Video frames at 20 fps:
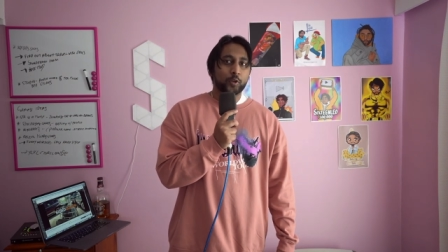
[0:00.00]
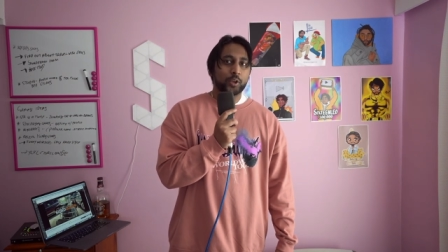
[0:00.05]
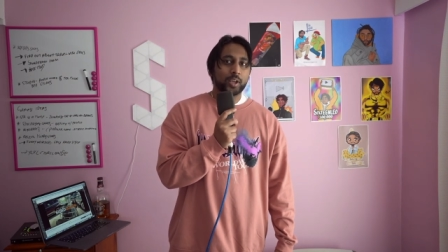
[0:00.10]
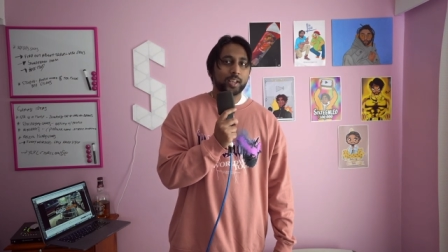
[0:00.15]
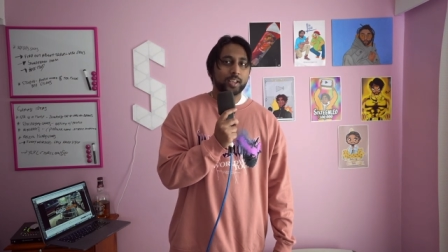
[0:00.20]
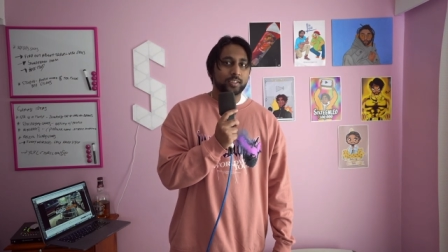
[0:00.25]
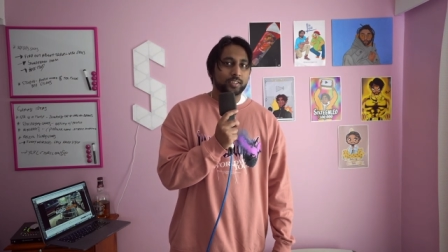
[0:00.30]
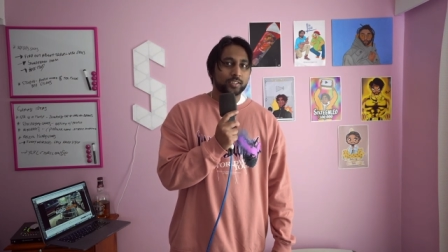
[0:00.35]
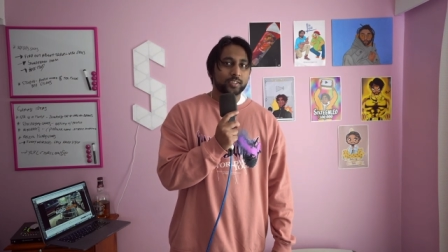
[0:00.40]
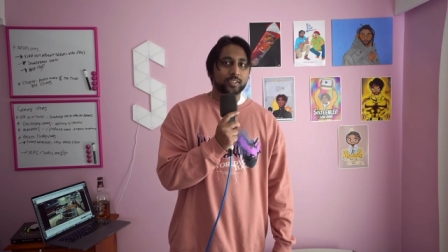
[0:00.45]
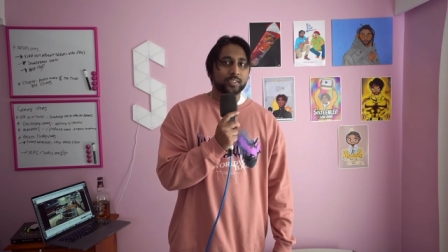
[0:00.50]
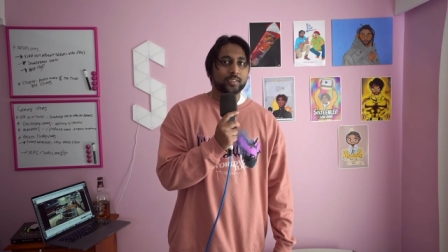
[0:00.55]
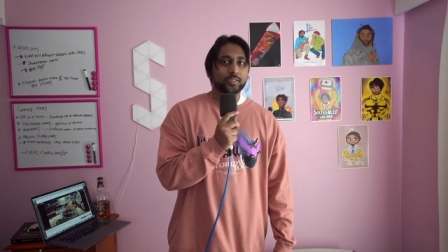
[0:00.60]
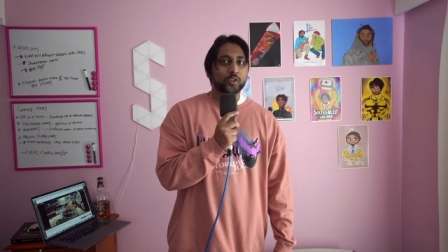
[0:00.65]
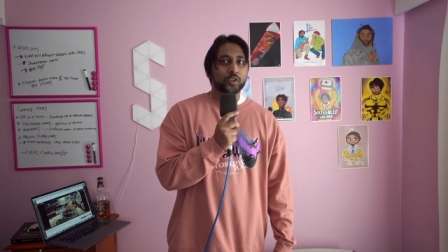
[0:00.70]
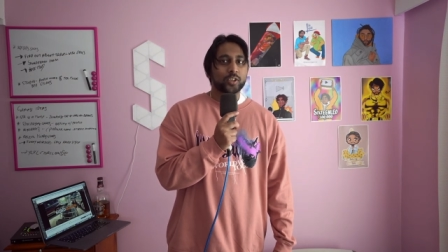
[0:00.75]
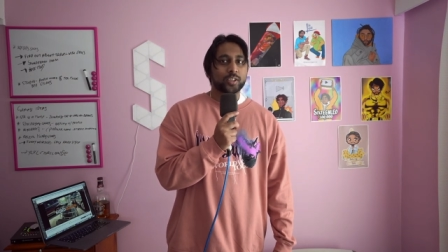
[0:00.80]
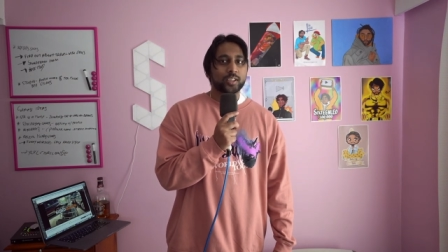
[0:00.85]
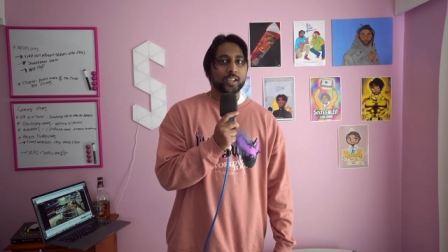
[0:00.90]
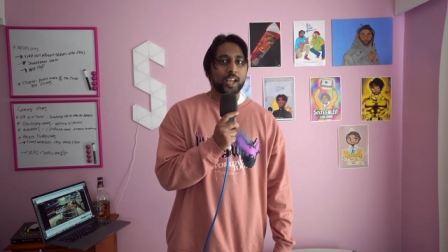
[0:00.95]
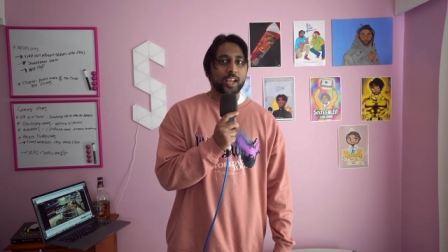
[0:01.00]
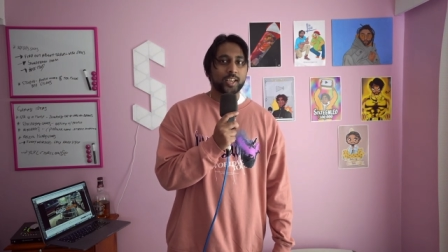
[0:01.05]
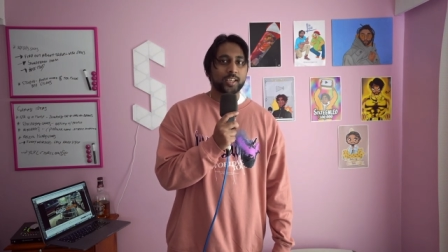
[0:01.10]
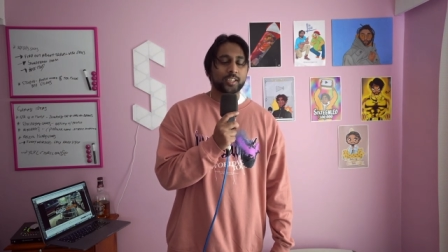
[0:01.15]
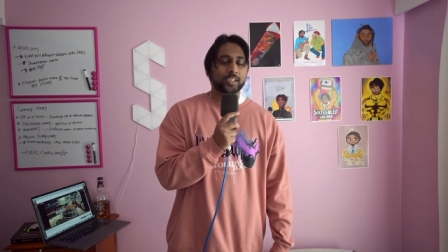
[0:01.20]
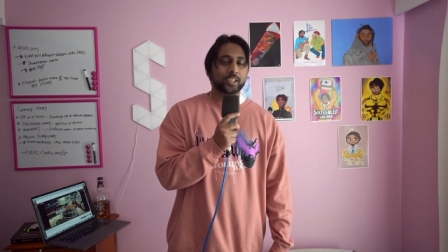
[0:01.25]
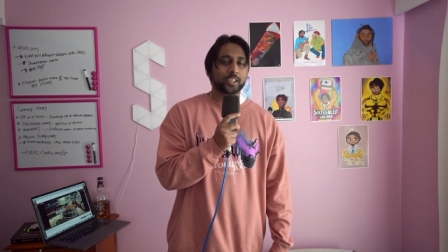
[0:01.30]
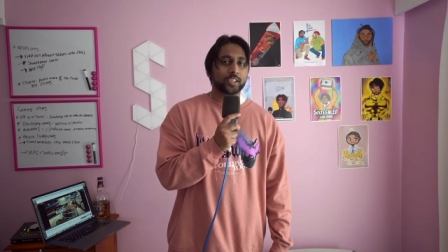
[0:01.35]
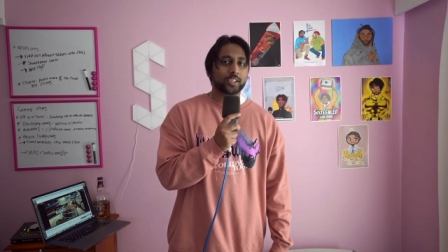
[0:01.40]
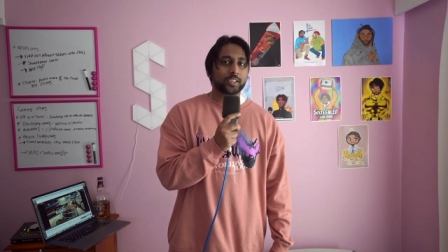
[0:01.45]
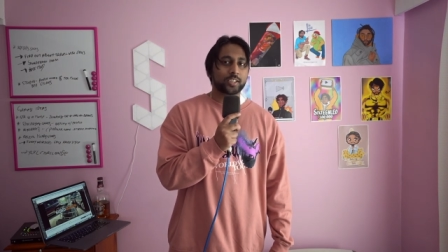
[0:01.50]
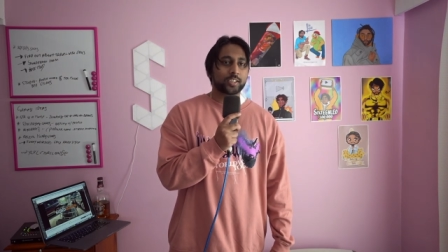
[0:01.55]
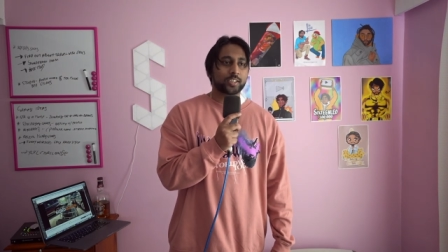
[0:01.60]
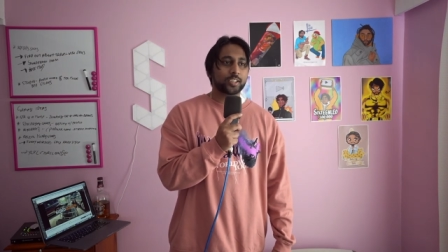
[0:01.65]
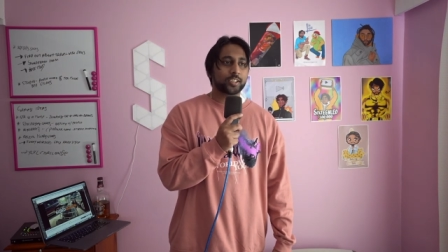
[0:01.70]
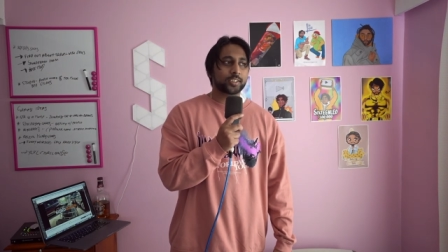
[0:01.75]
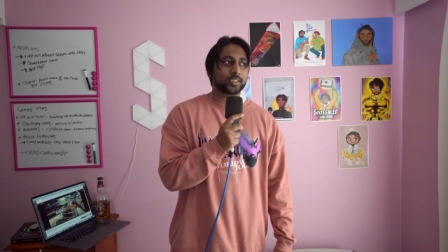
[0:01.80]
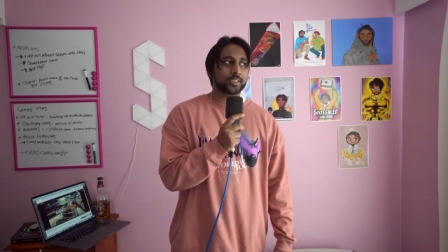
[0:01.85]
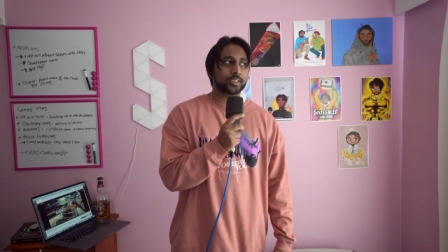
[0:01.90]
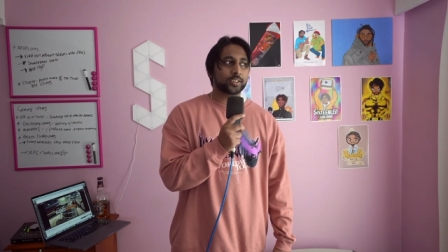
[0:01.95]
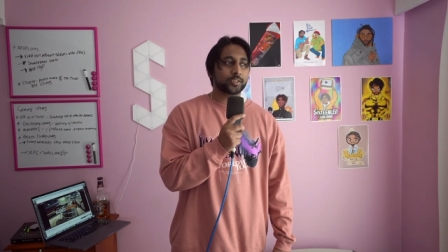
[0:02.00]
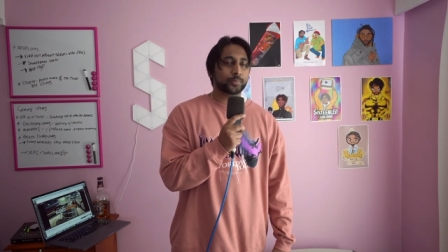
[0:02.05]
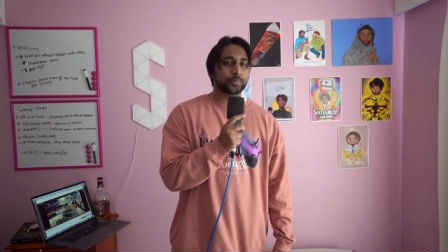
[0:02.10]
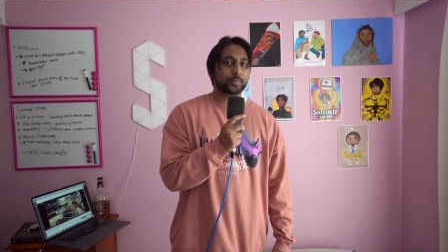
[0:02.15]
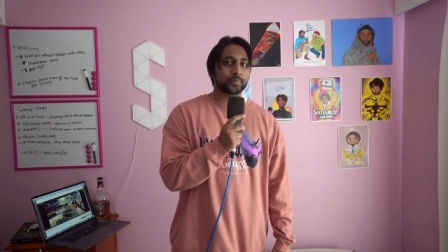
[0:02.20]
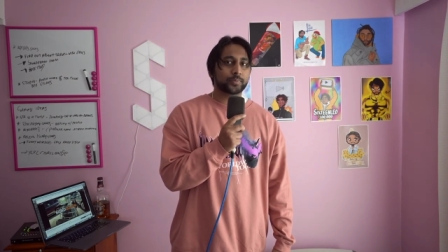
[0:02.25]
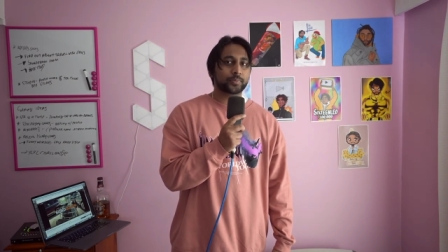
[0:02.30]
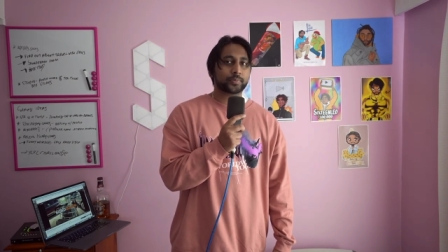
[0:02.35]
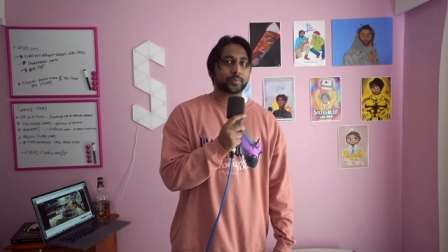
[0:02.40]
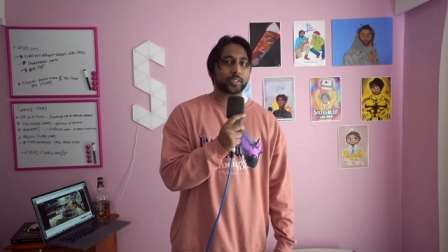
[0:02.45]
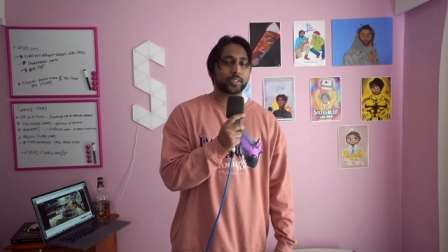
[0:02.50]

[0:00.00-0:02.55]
And, and uh, uh, um,